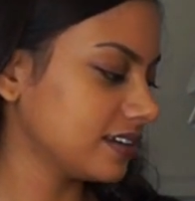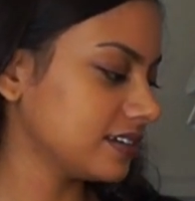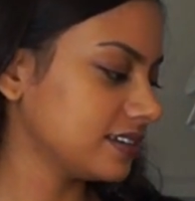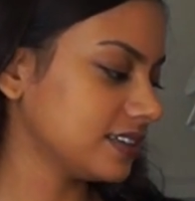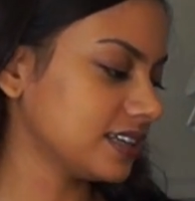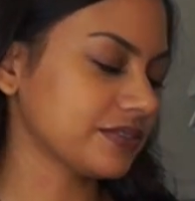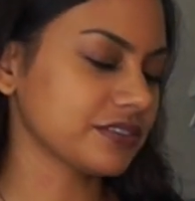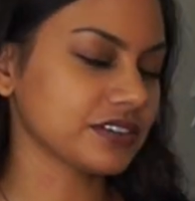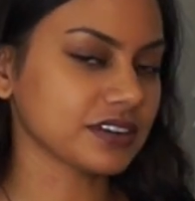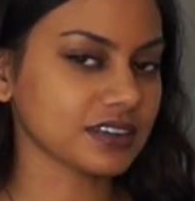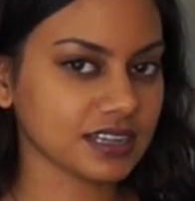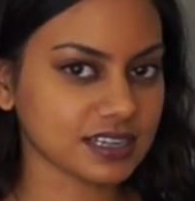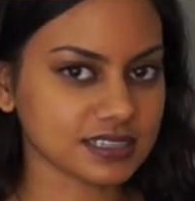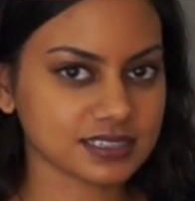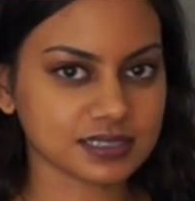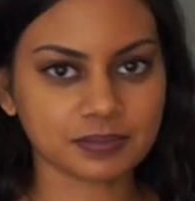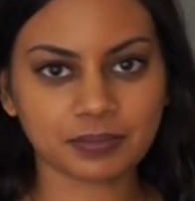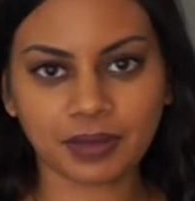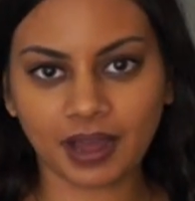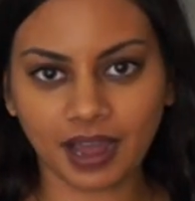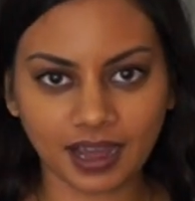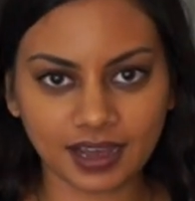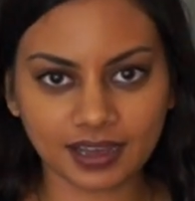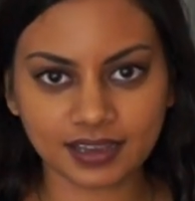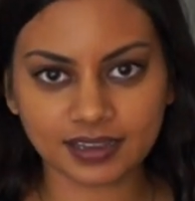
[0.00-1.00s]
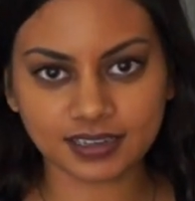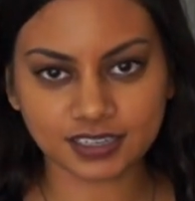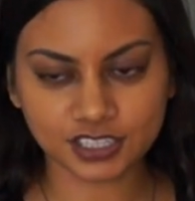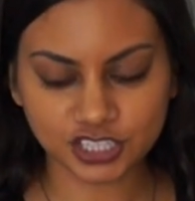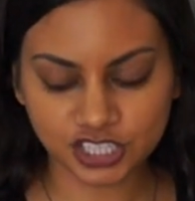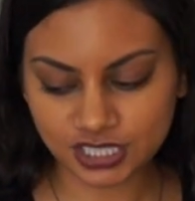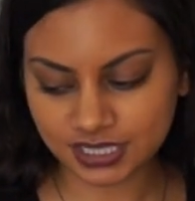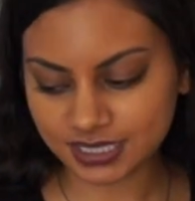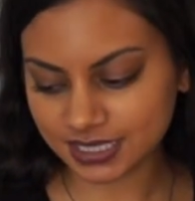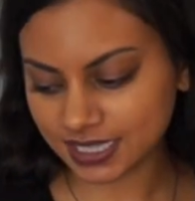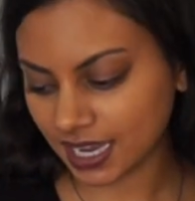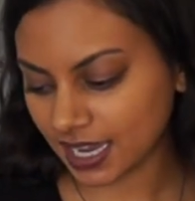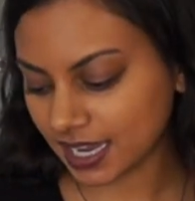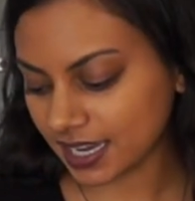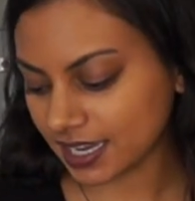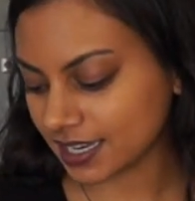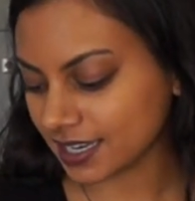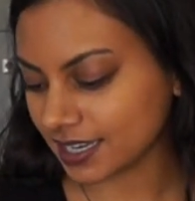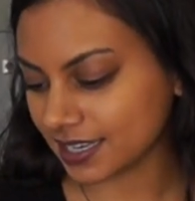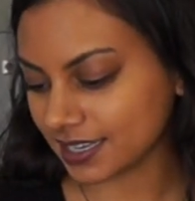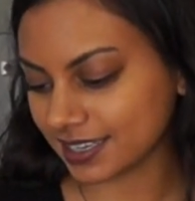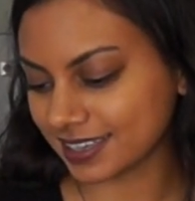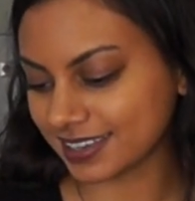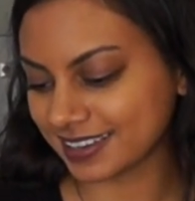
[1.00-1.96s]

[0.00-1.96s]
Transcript: nevertheless a pie and a cheesecake.